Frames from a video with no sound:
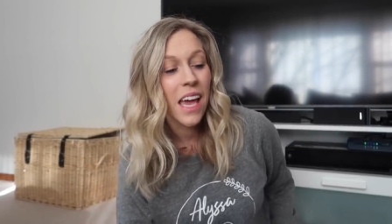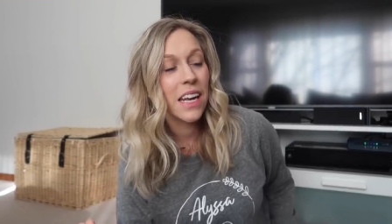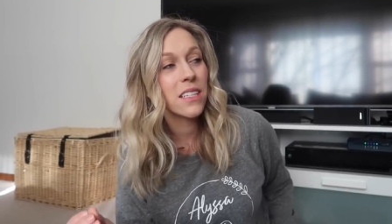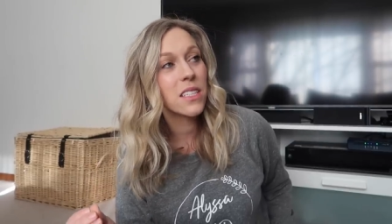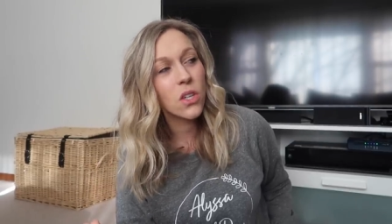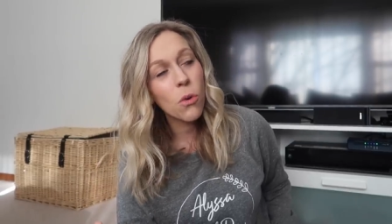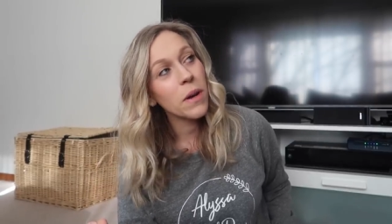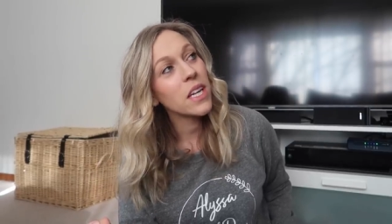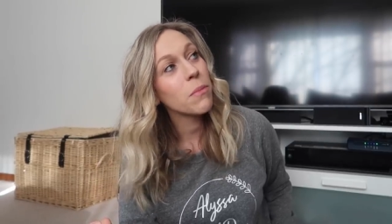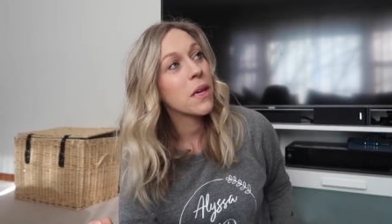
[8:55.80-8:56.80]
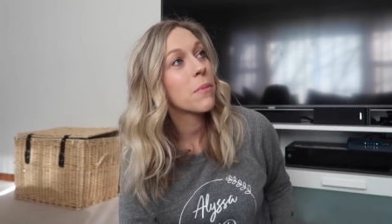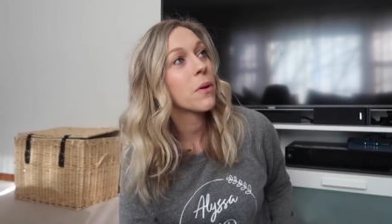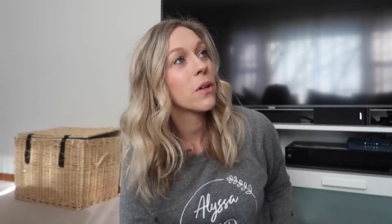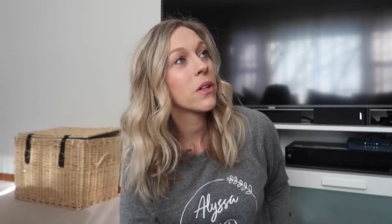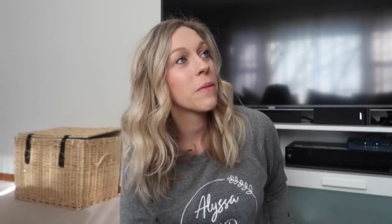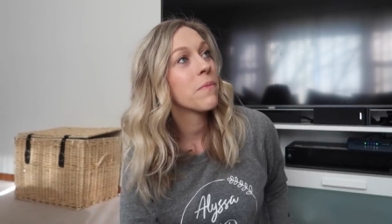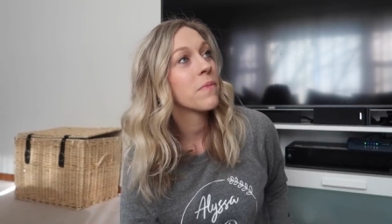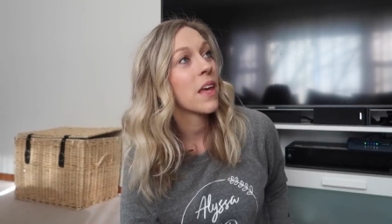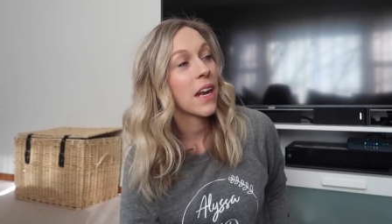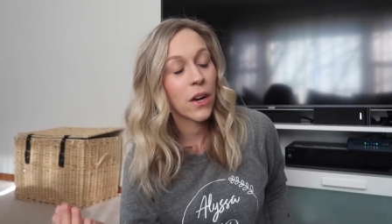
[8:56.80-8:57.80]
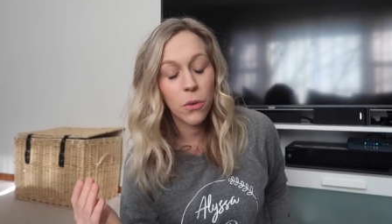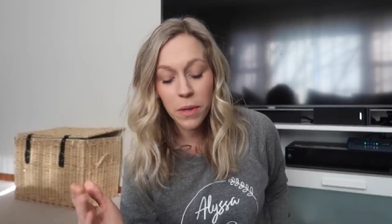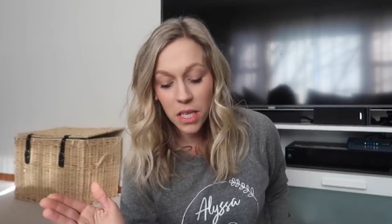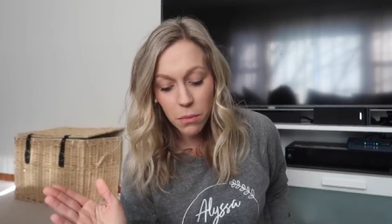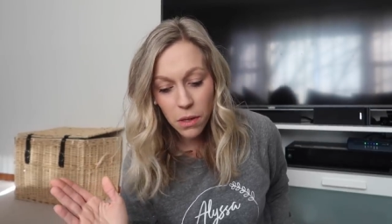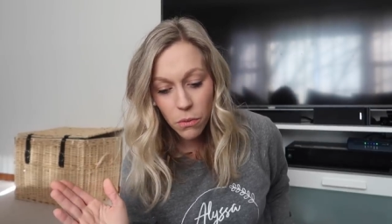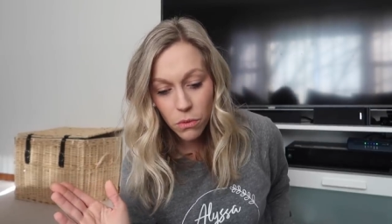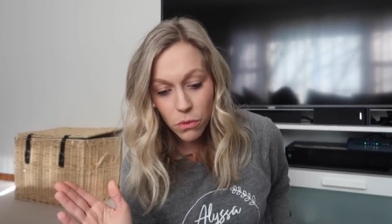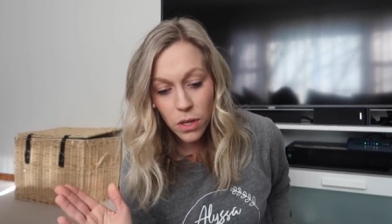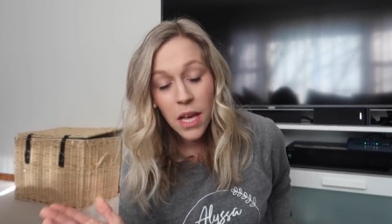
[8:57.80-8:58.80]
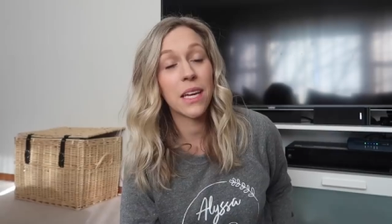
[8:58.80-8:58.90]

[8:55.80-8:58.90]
And I had so many people and I don't mean to be rude,